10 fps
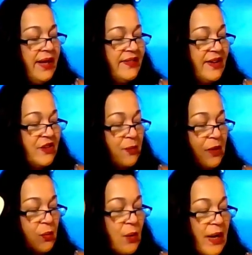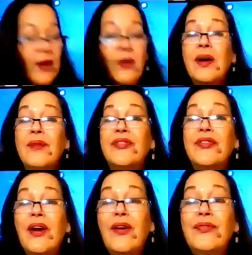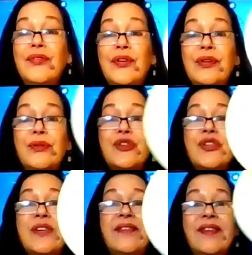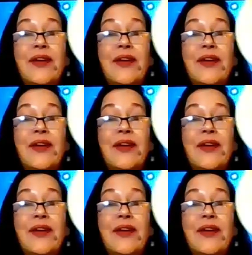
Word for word: It says, beware of self-delusion,